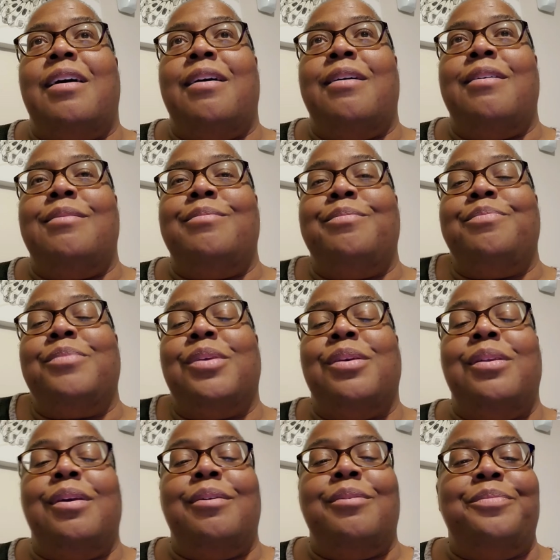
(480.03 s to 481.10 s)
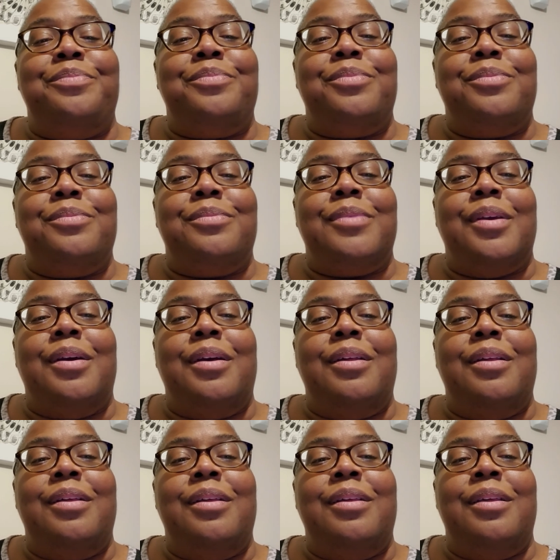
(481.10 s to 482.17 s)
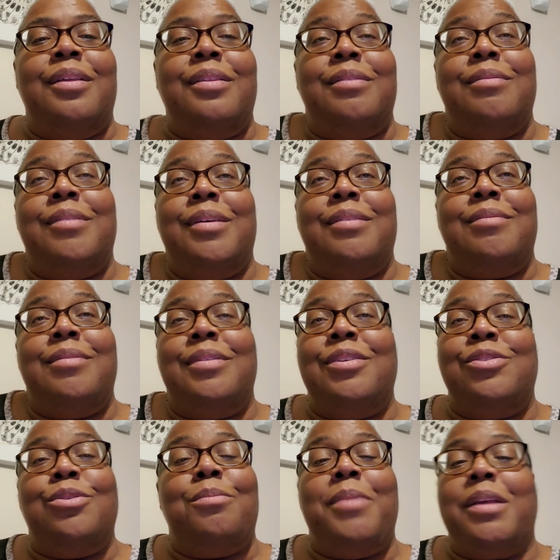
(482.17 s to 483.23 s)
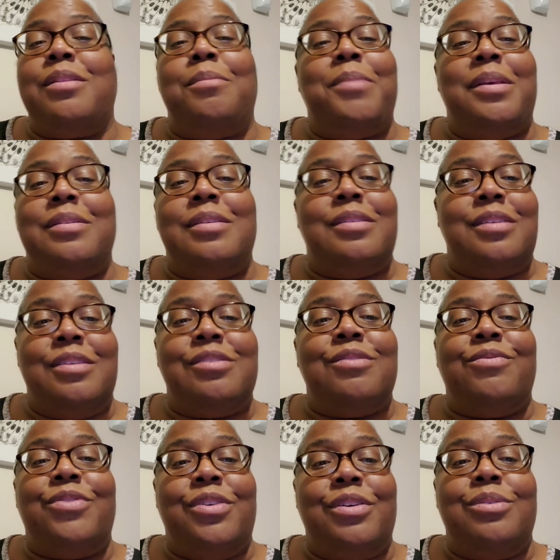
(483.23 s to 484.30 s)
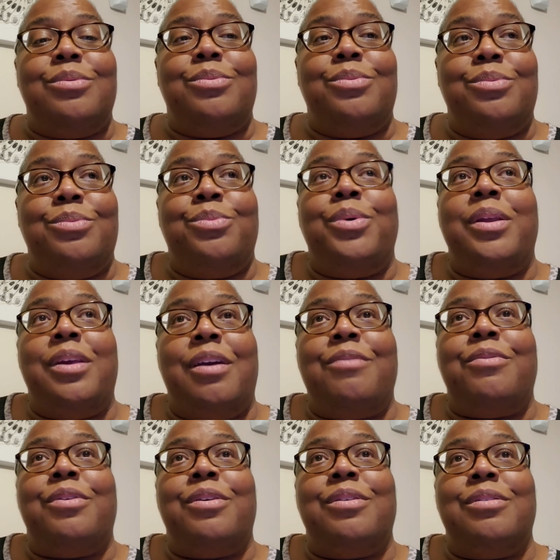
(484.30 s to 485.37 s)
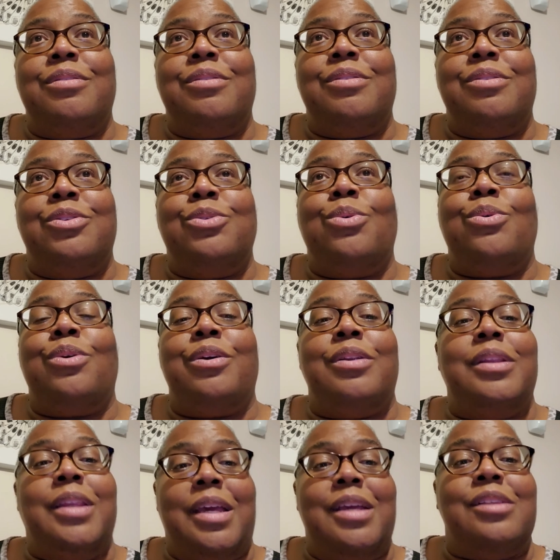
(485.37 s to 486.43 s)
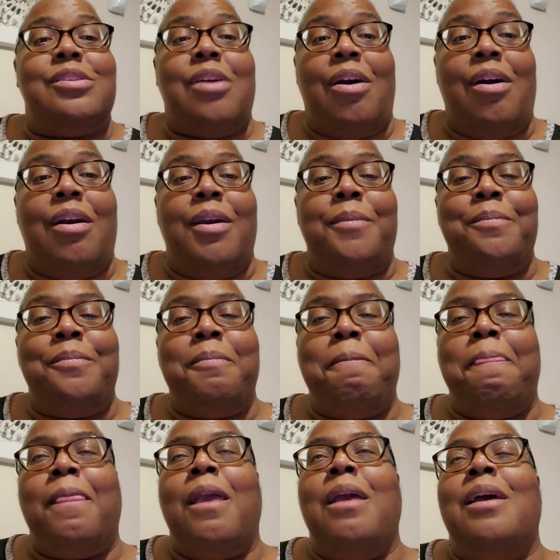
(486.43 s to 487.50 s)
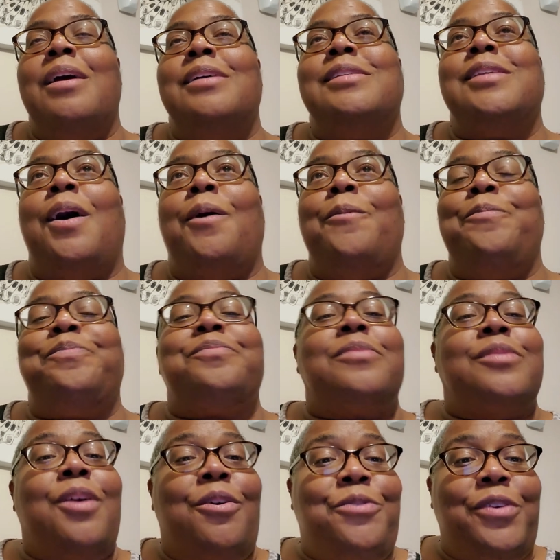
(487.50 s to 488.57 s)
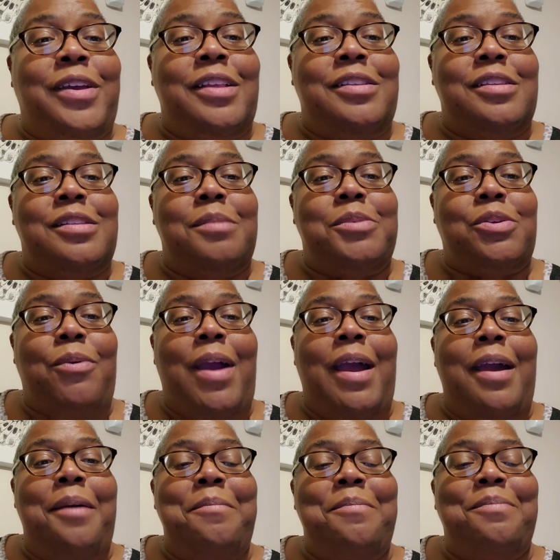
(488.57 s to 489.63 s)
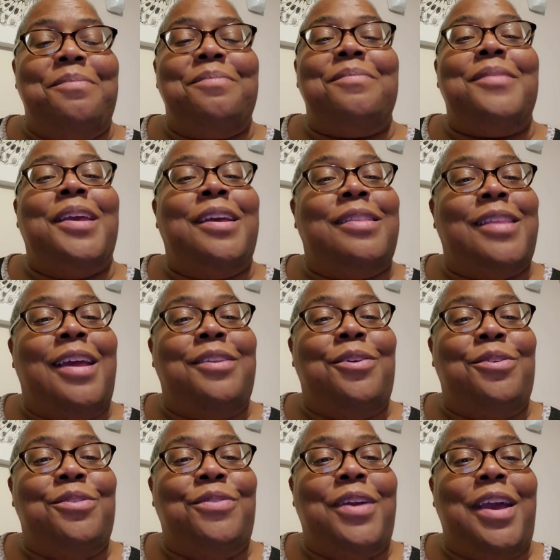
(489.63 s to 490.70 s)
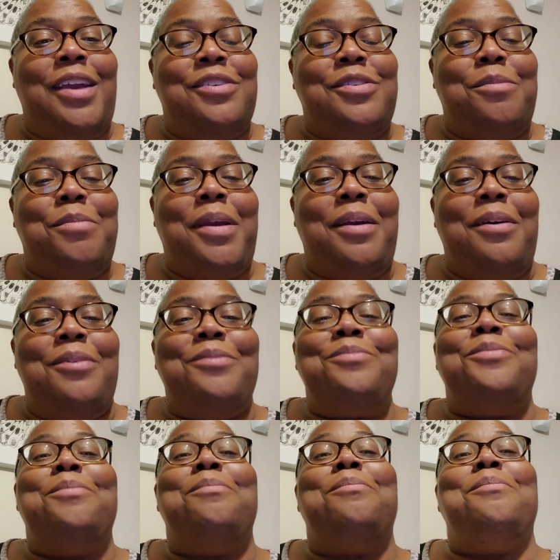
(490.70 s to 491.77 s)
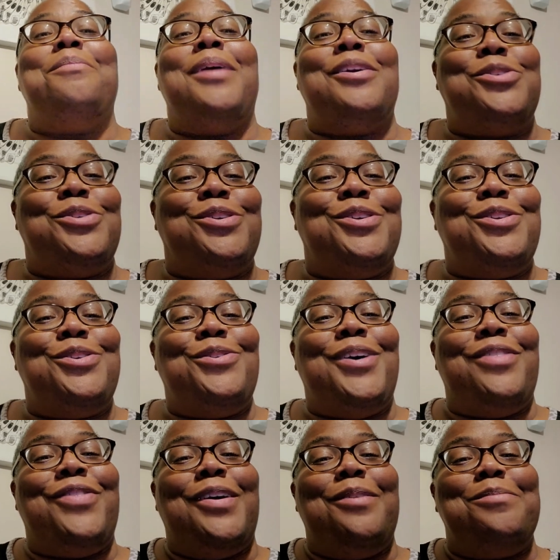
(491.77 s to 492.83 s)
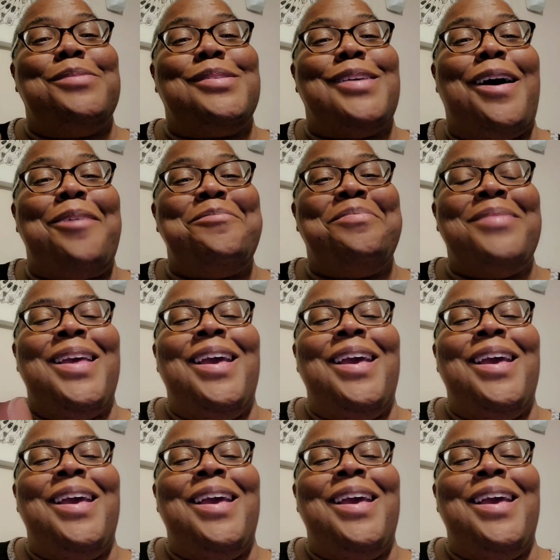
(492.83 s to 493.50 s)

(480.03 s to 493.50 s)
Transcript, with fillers: um, you know, it, it, you'll make the best decision for whatever your needs are. So don't forget to subscribe hit that notification bell. Make sure you do a thumbs up.